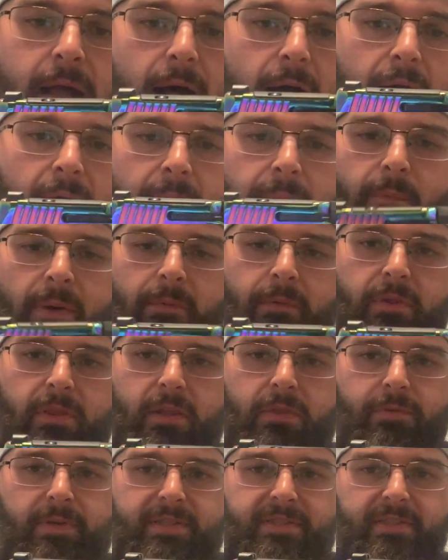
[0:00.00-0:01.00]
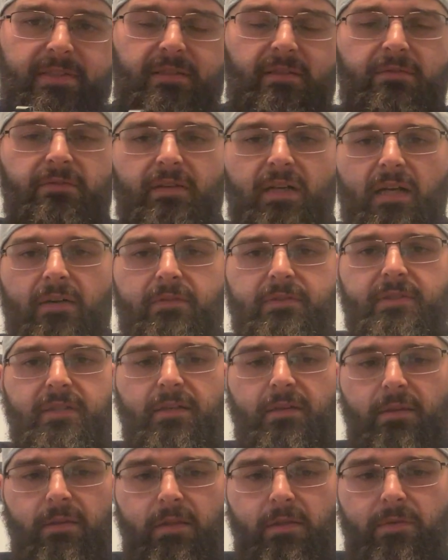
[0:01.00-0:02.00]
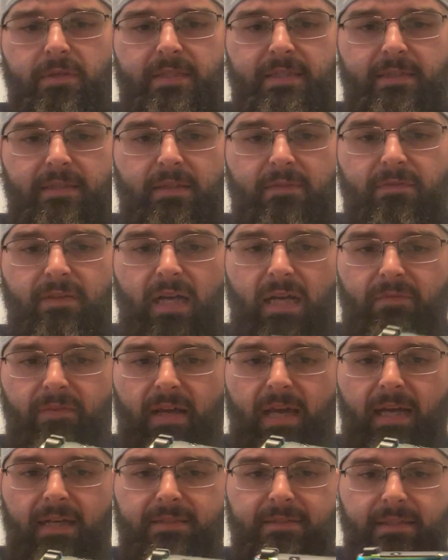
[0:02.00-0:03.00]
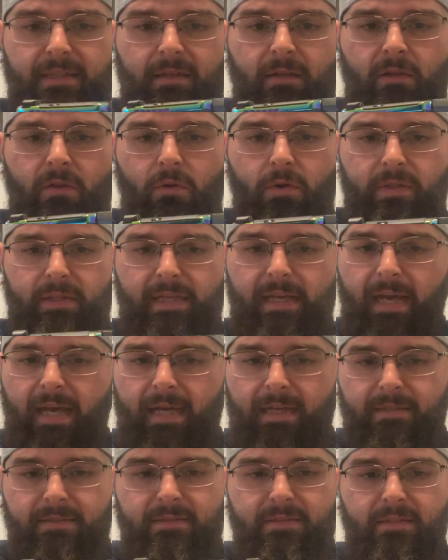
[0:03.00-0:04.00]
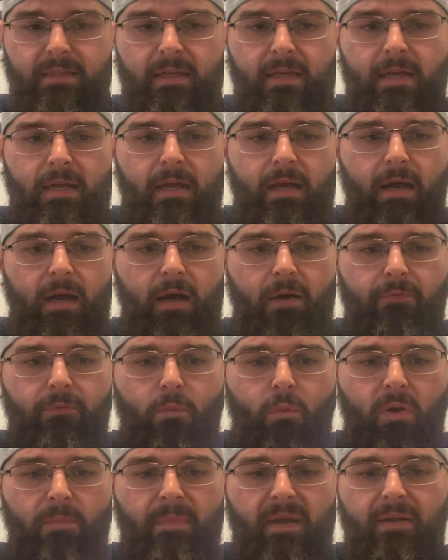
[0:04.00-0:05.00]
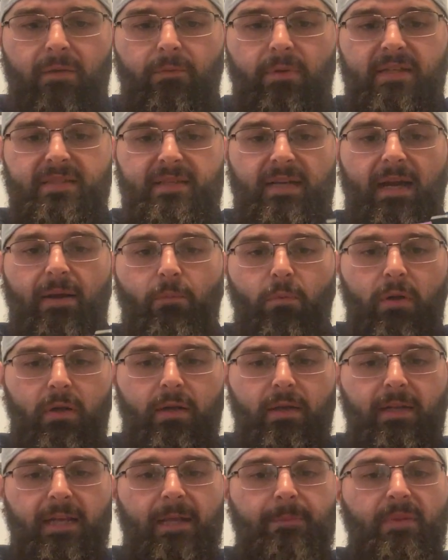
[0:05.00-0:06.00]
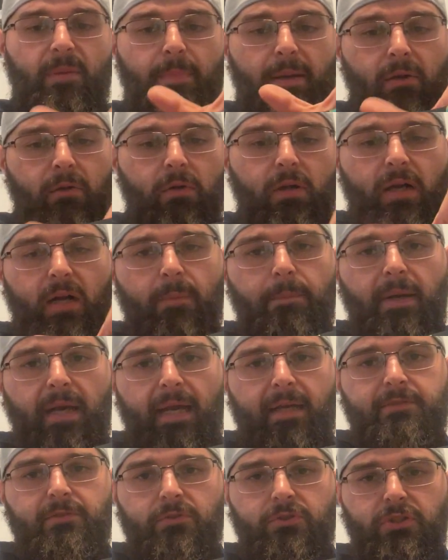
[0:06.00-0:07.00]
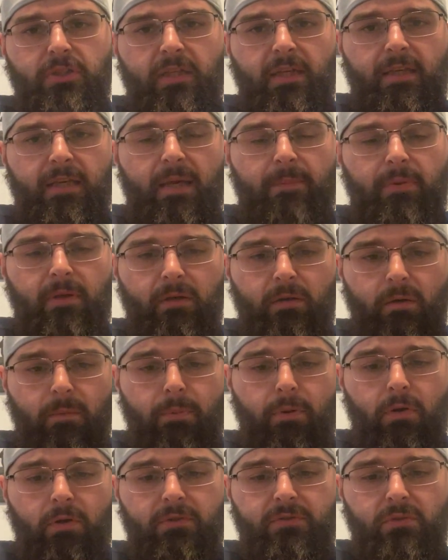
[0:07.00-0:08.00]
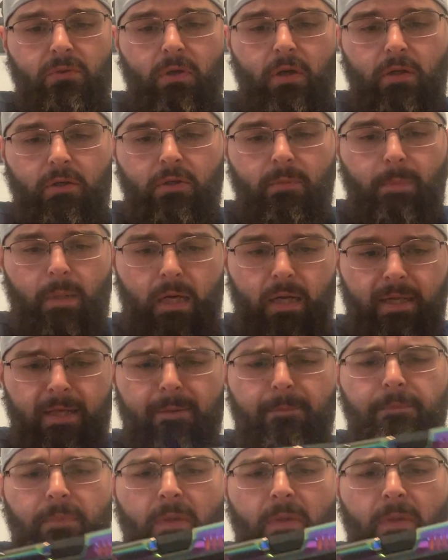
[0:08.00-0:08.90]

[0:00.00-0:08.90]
I went with the 365 instead of the 365 XL or the X for one main reason. I wanted to keep the barrel compact so she can keep it in her purse or on her body.